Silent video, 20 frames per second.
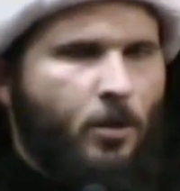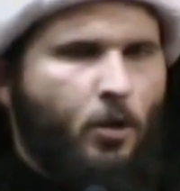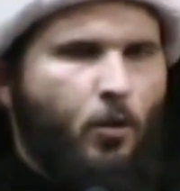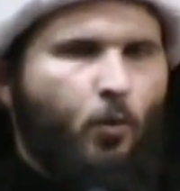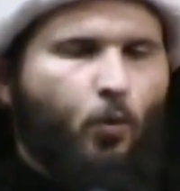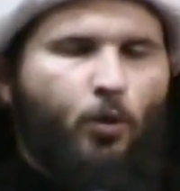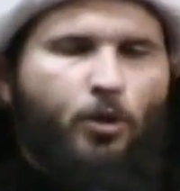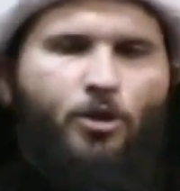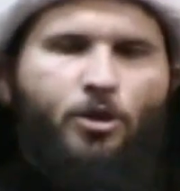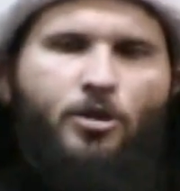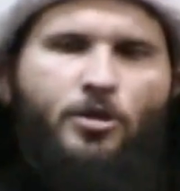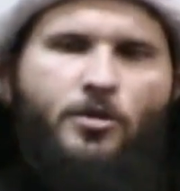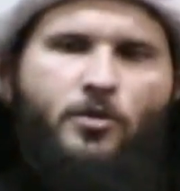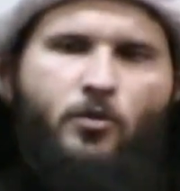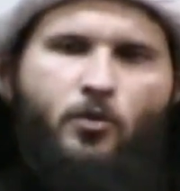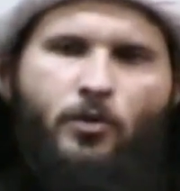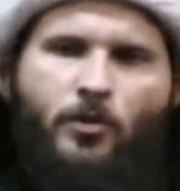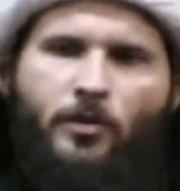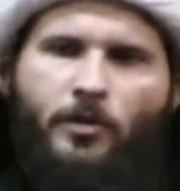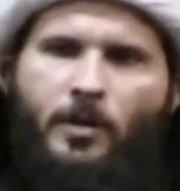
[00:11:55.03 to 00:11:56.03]
When she
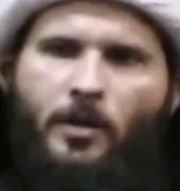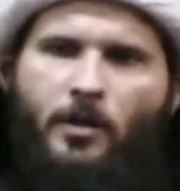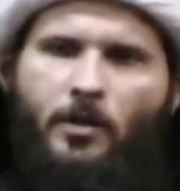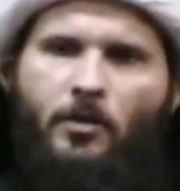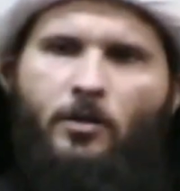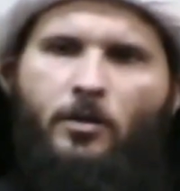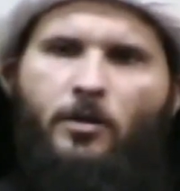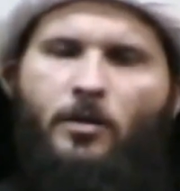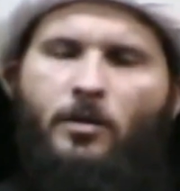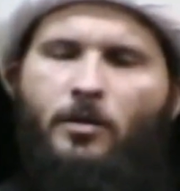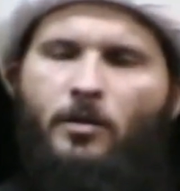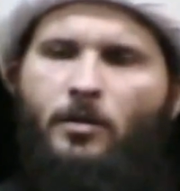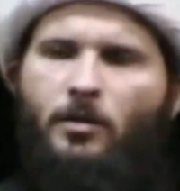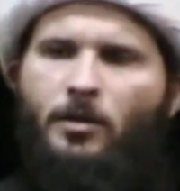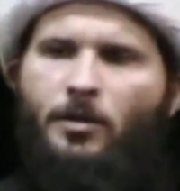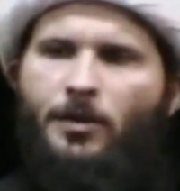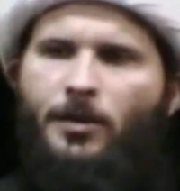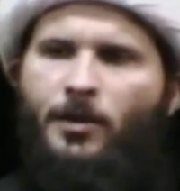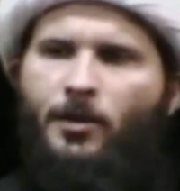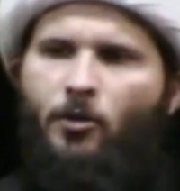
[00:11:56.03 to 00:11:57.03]
stood there
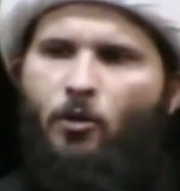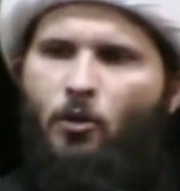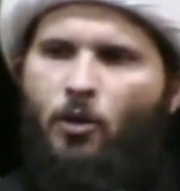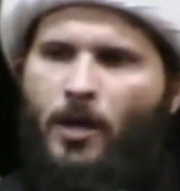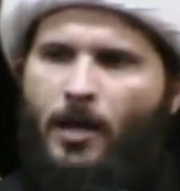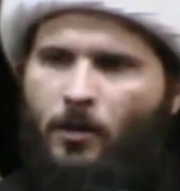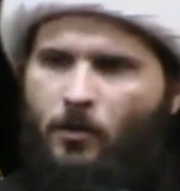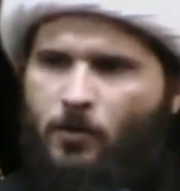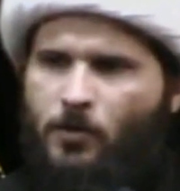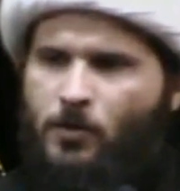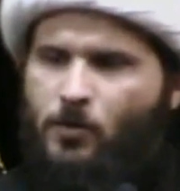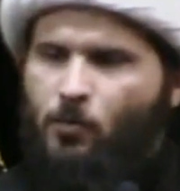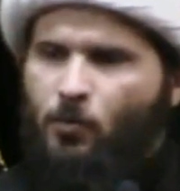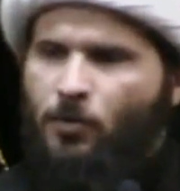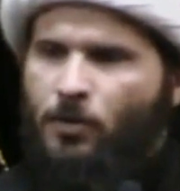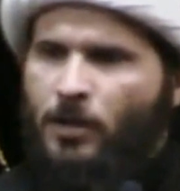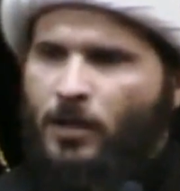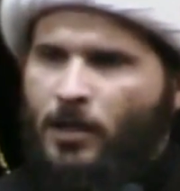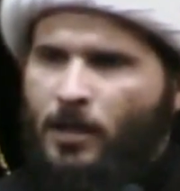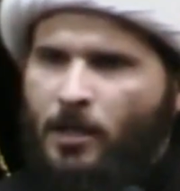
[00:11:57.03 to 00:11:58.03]
at her house,
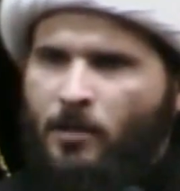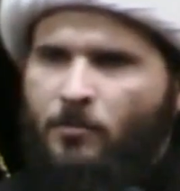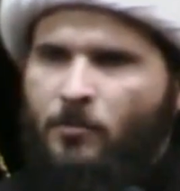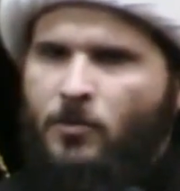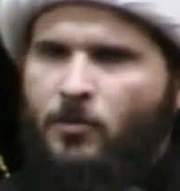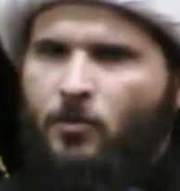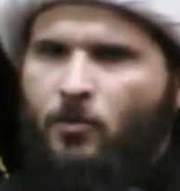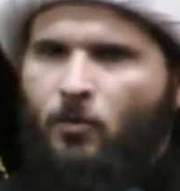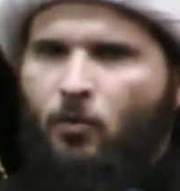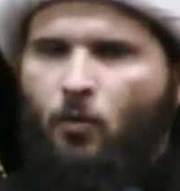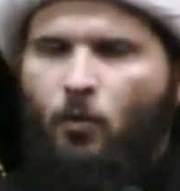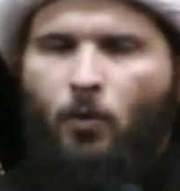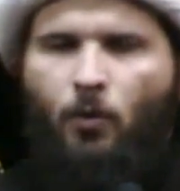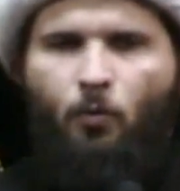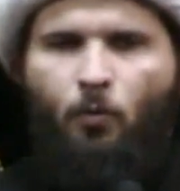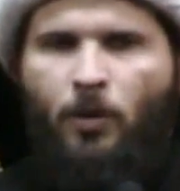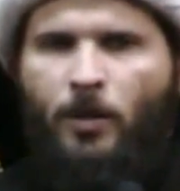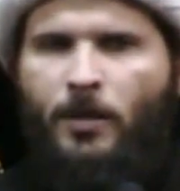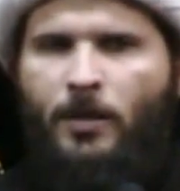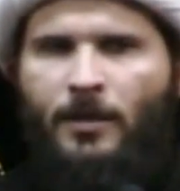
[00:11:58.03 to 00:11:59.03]
when they came to the door,
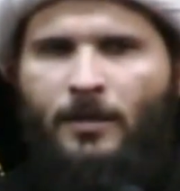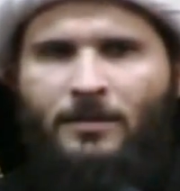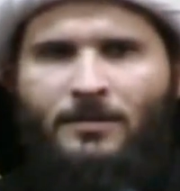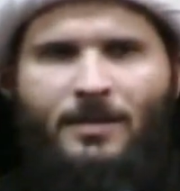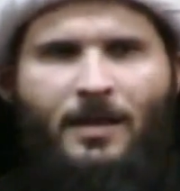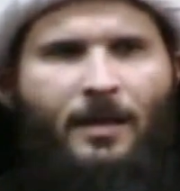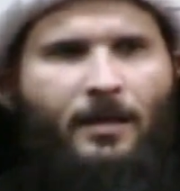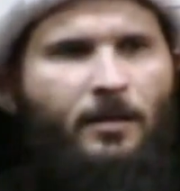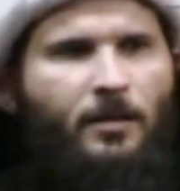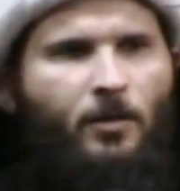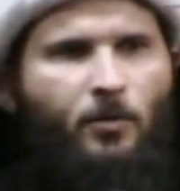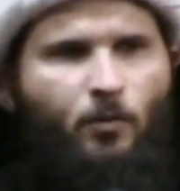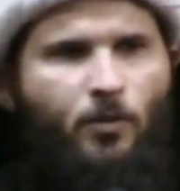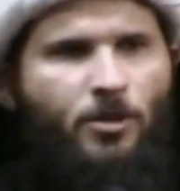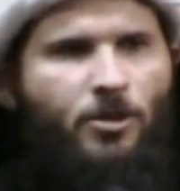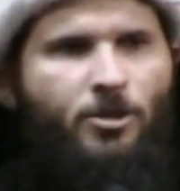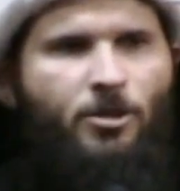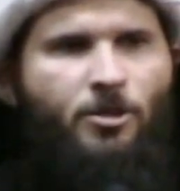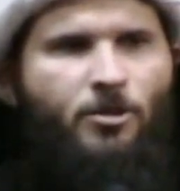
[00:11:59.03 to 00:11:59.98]
what exactly was she